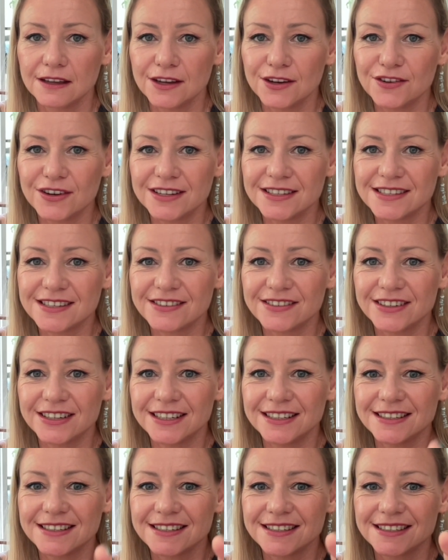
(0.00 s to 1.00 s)
Your answer
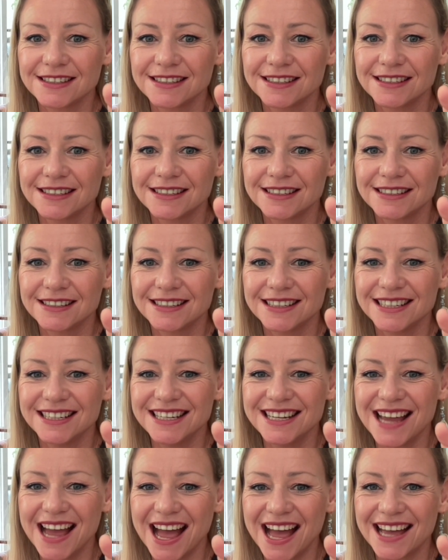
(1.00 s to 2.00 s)
is
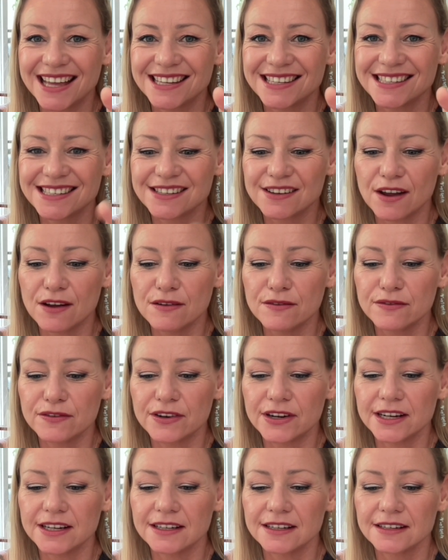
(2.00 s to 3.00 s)
yes, go
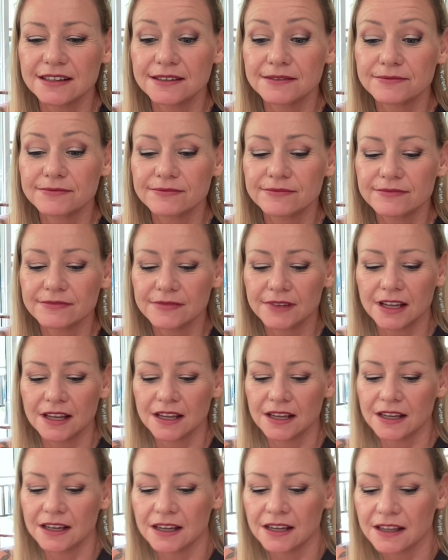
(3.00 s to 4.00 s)
for it.
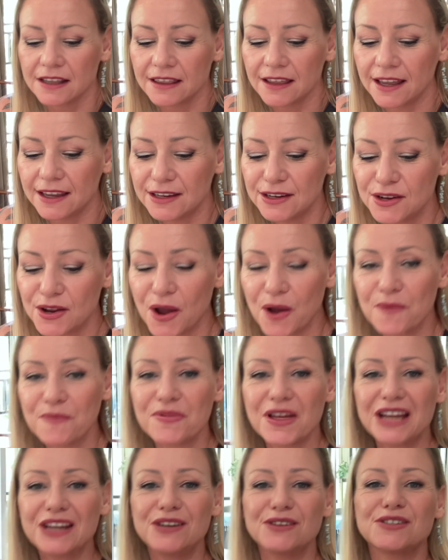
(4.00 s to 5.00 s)
There you go.
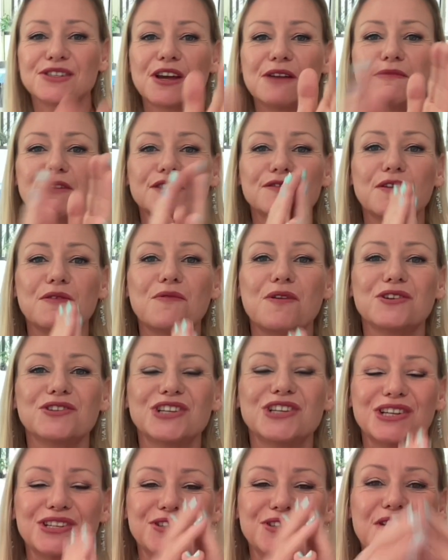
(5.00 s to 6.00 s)
Thank you so much for
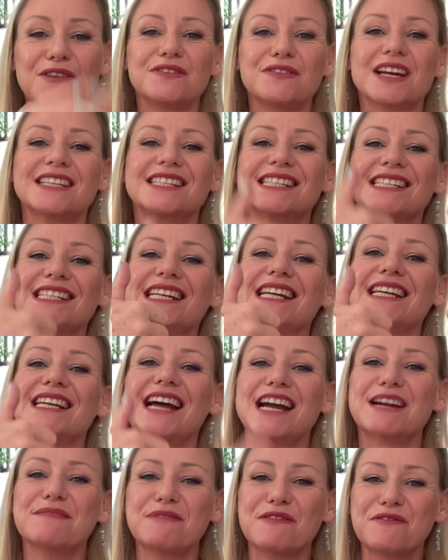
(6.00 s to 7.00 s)
watching, and don't forget to click
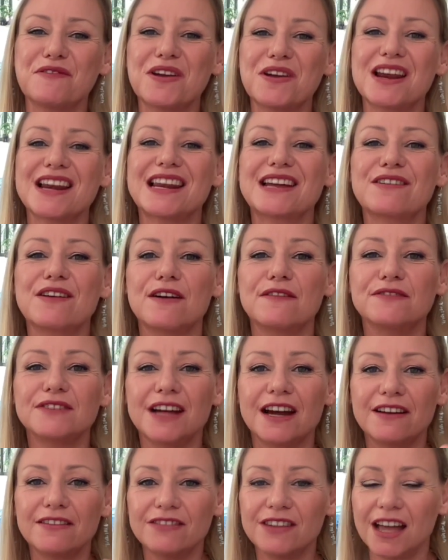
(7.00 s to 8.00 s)
like before you click off
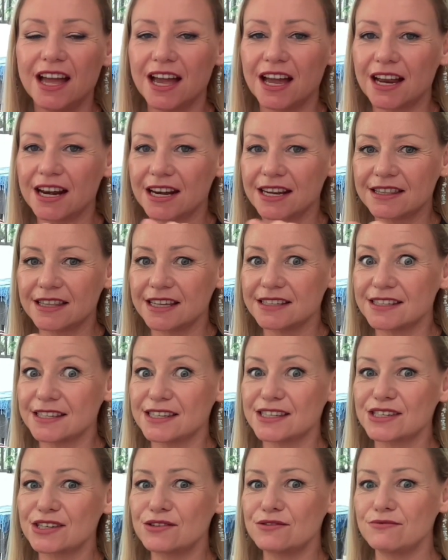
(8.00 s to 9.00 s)
down there. Click that
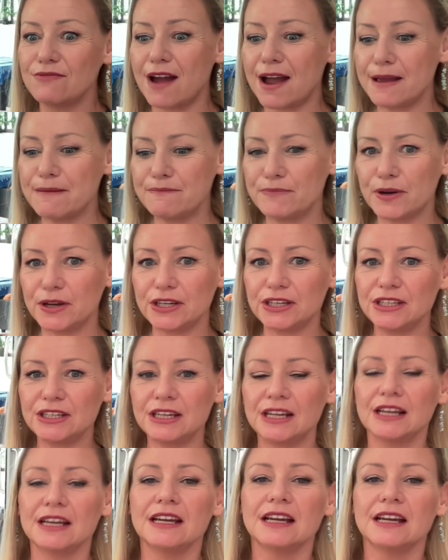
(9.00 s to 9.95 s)
subscribe button.